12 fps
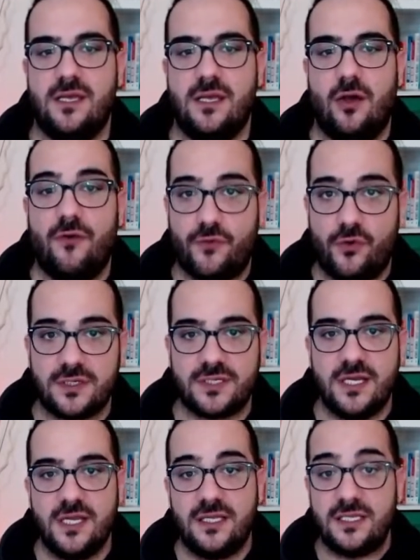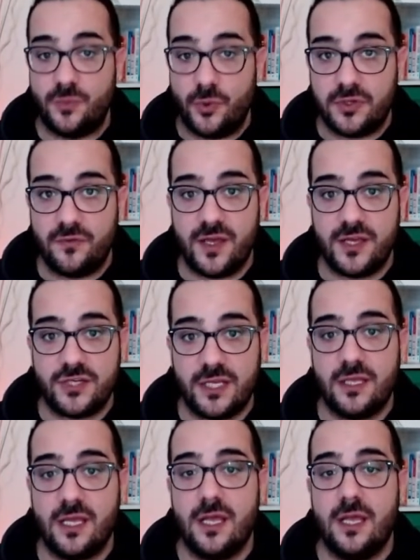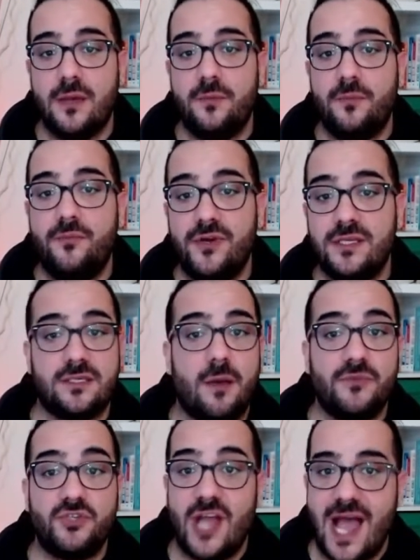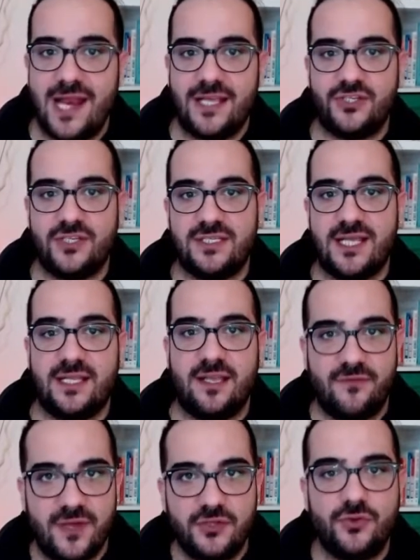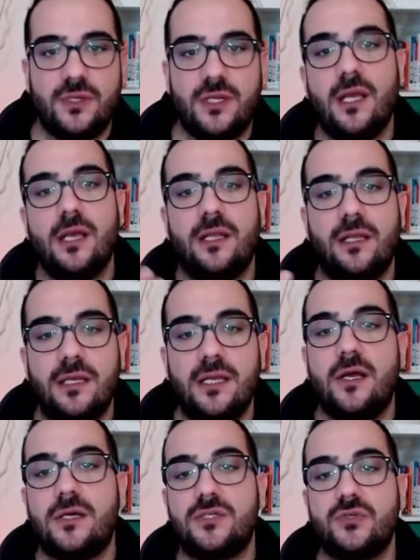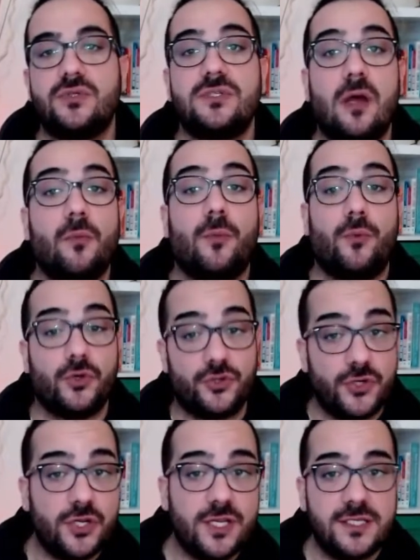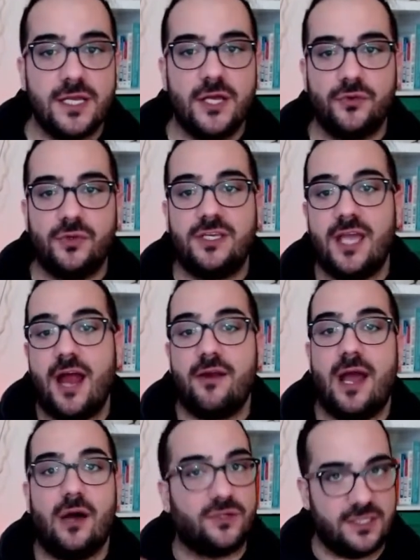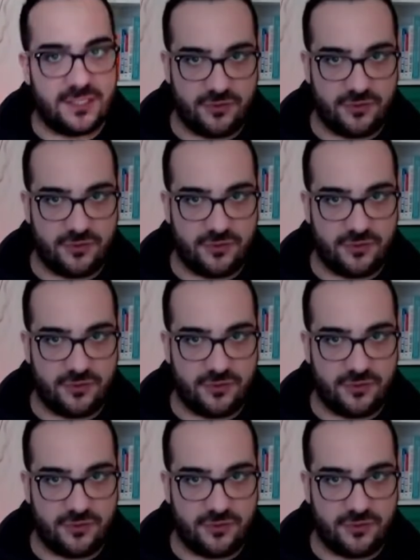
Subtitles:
Of course, this motivation brings some challenges that eventually lead us to some opportunities to carry out this